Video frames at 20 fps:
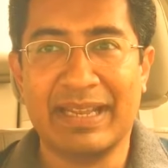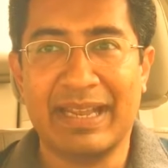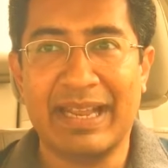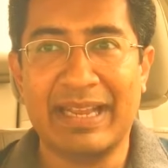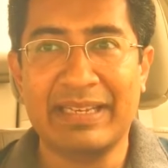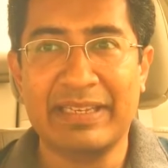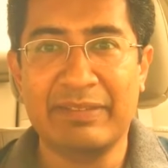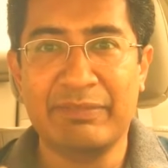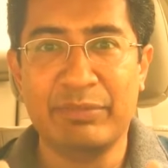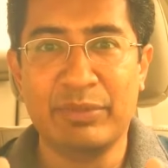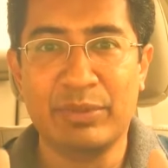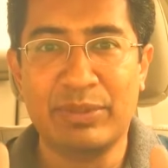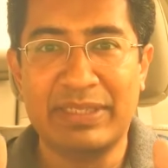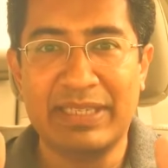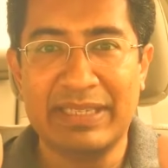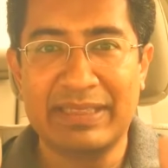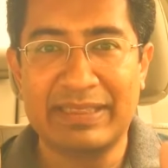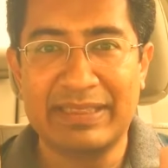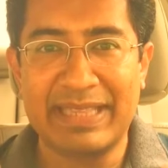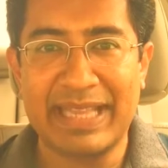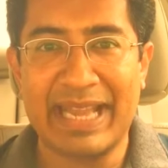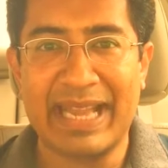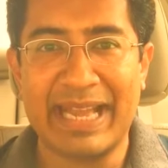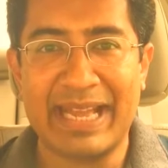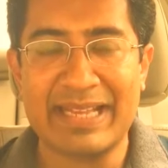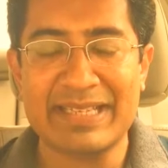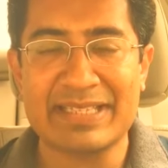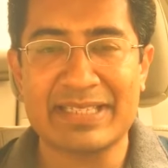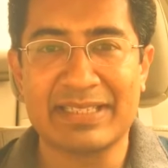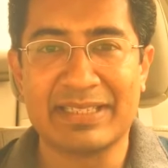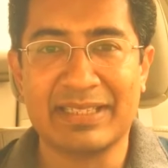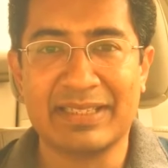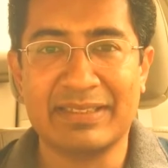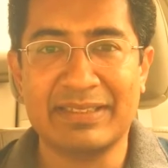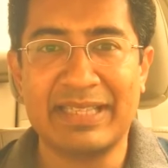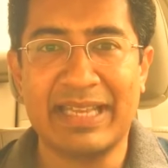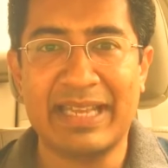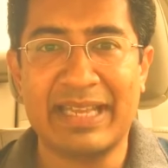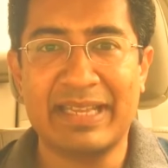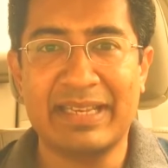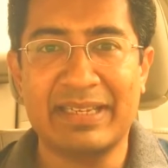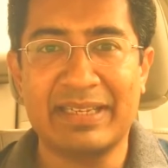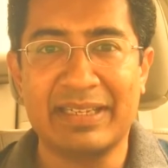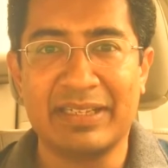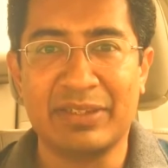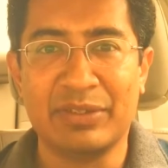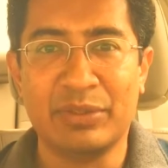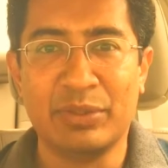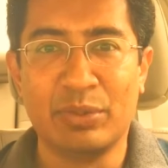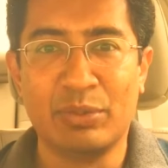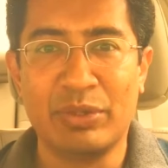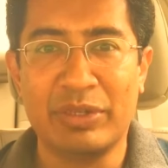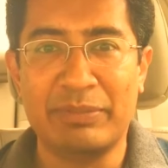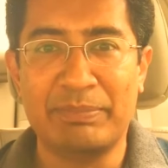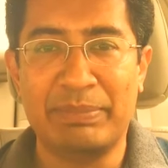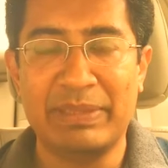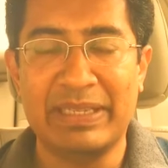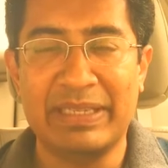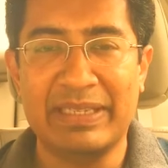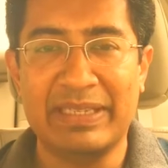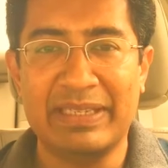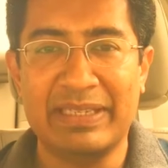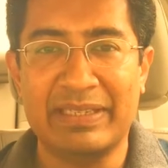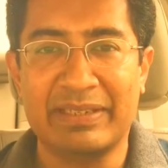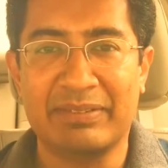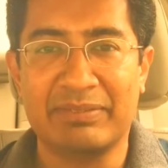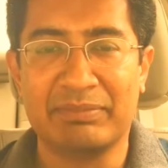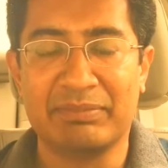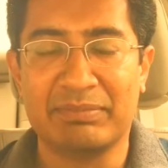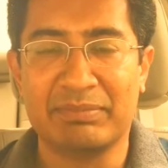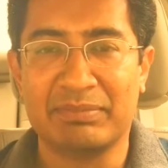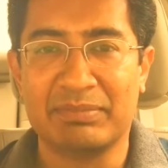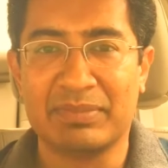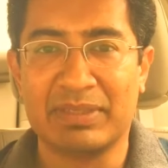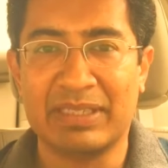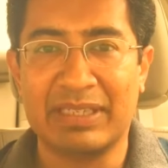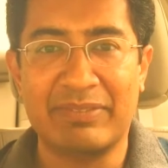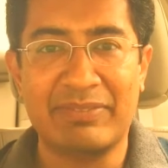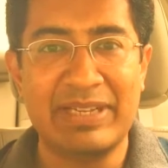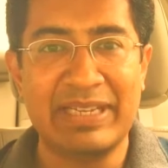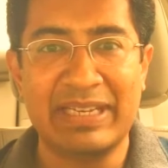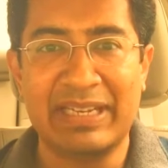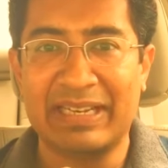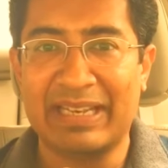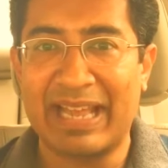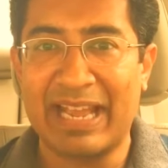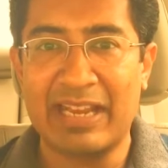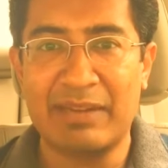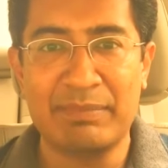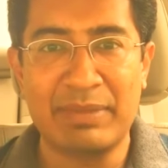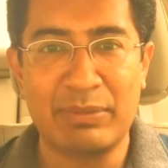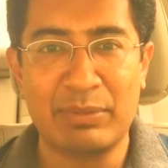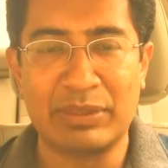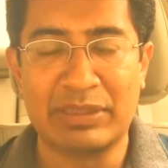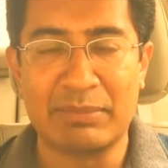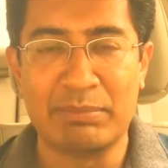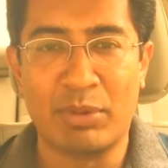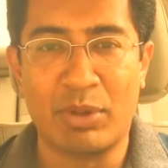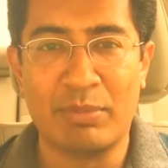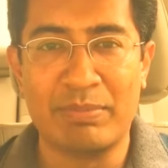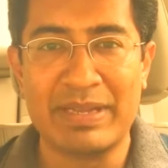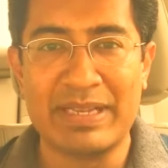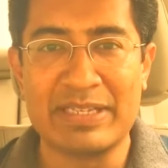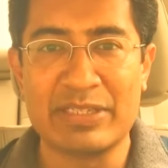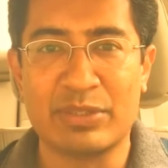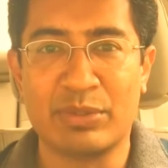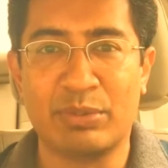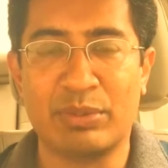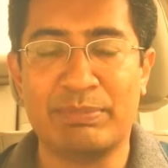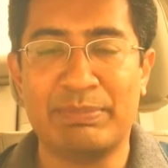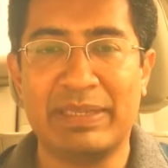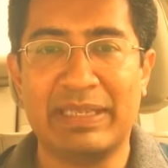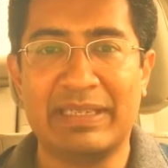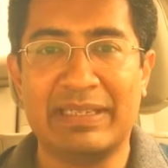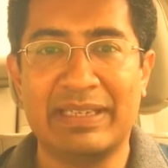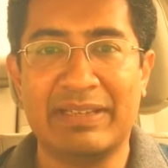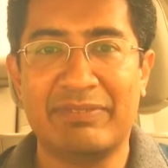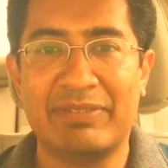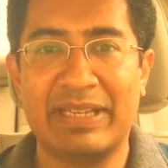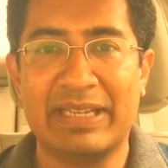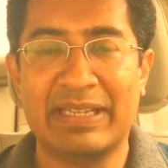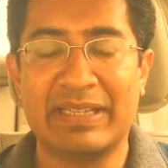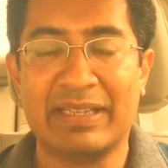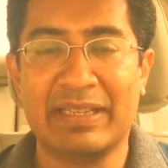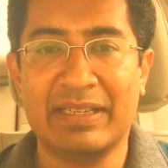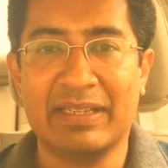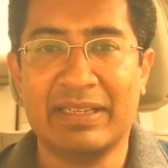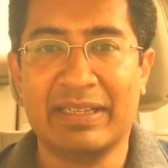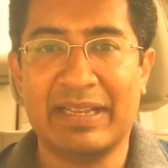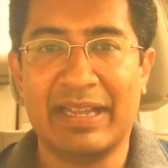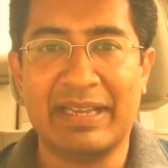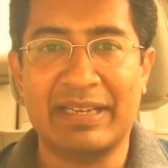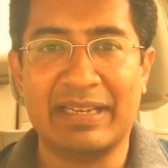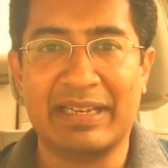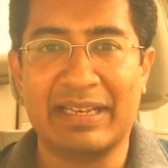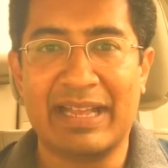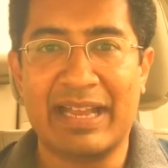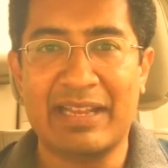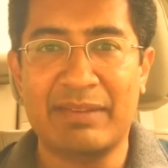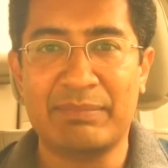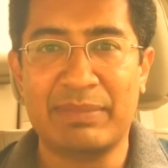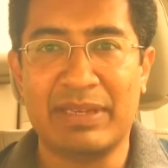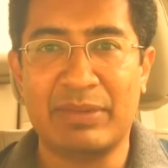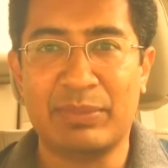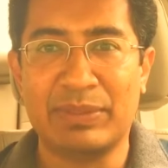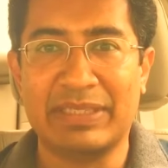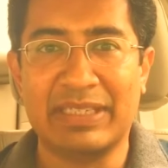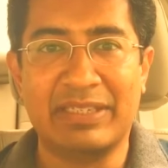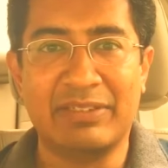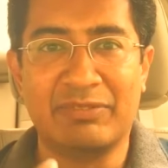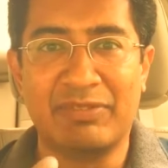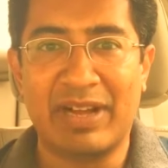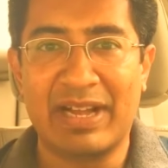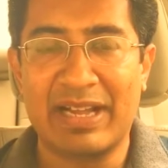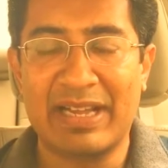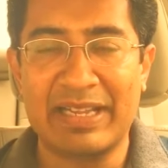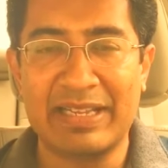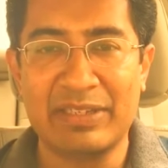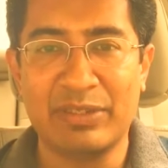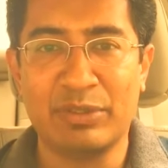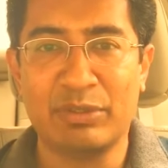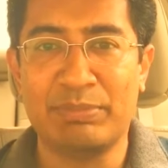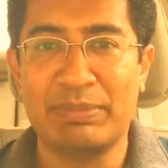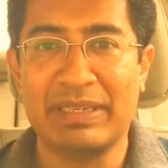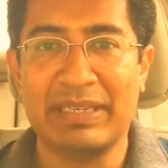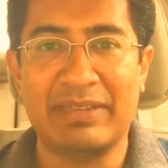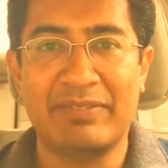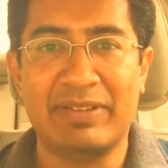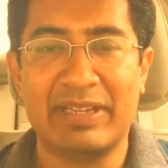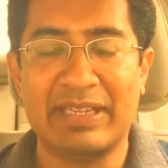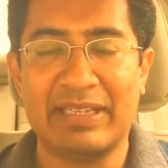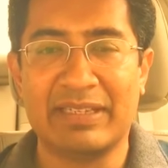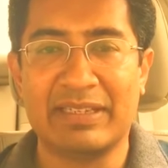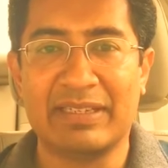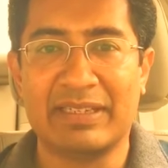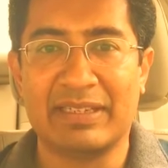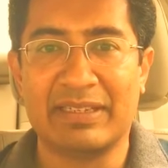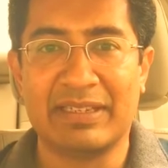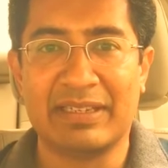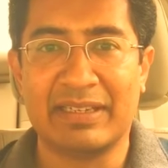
And if you did that, then you would be living in alignment with the moment, you would be living in alignment with the divine, you'd be living